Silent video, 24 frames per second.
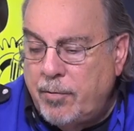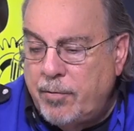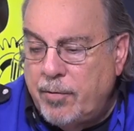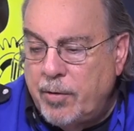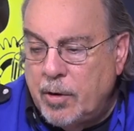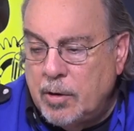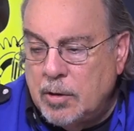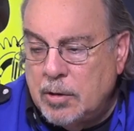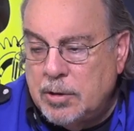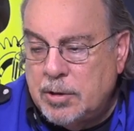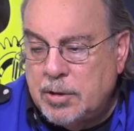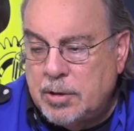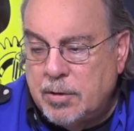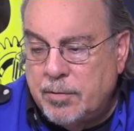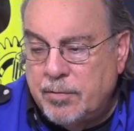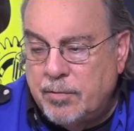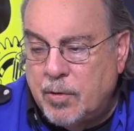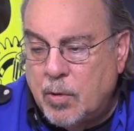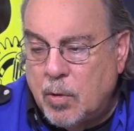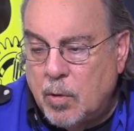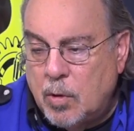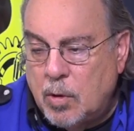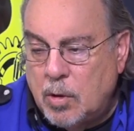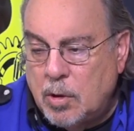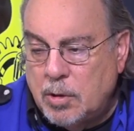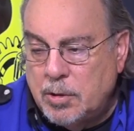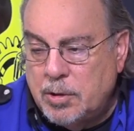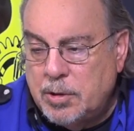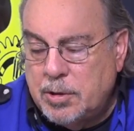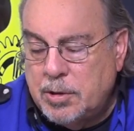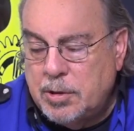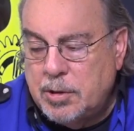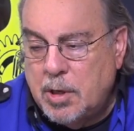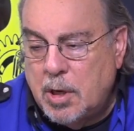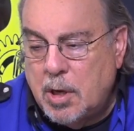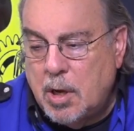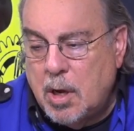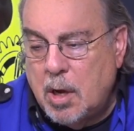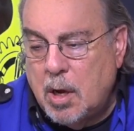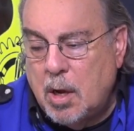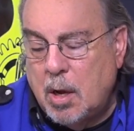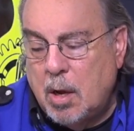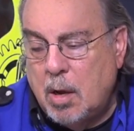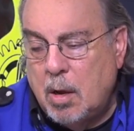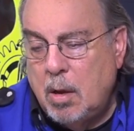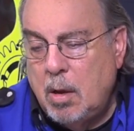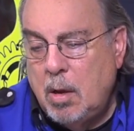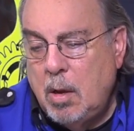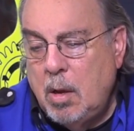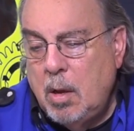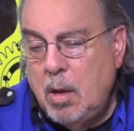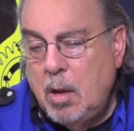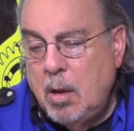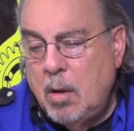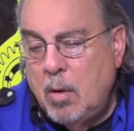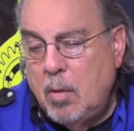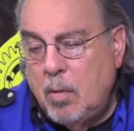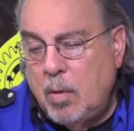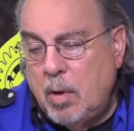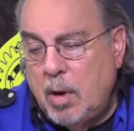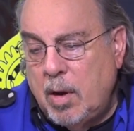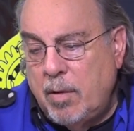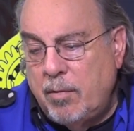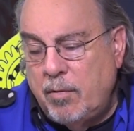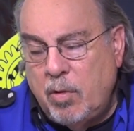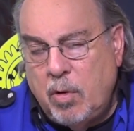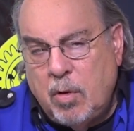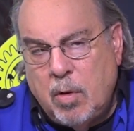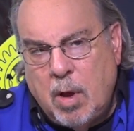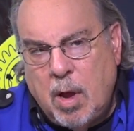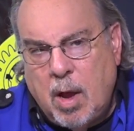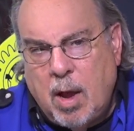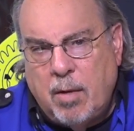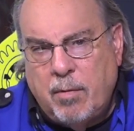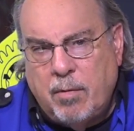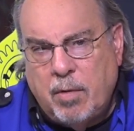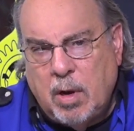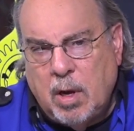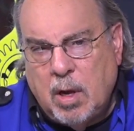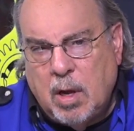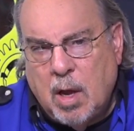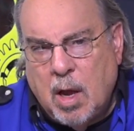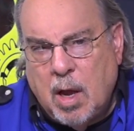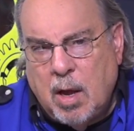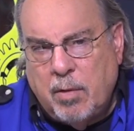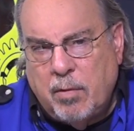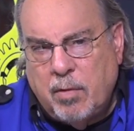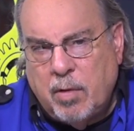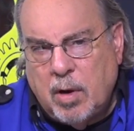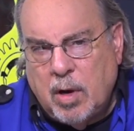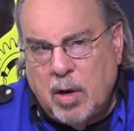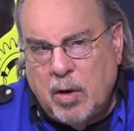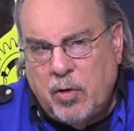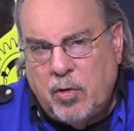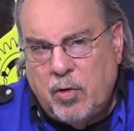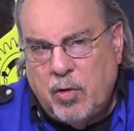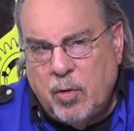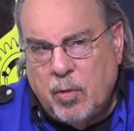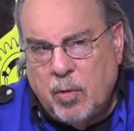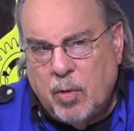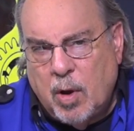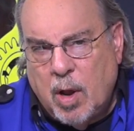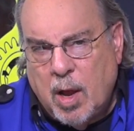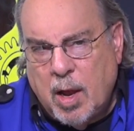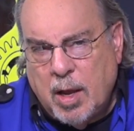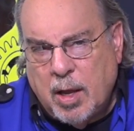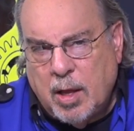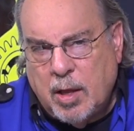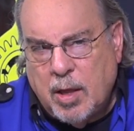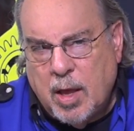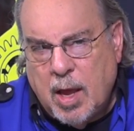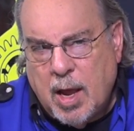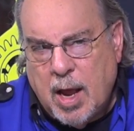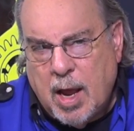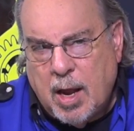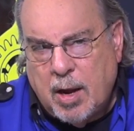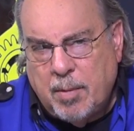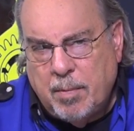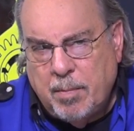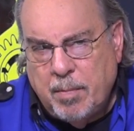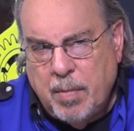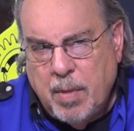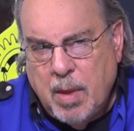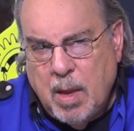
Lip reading: first, of course, whenever you have any kind of an issue like that,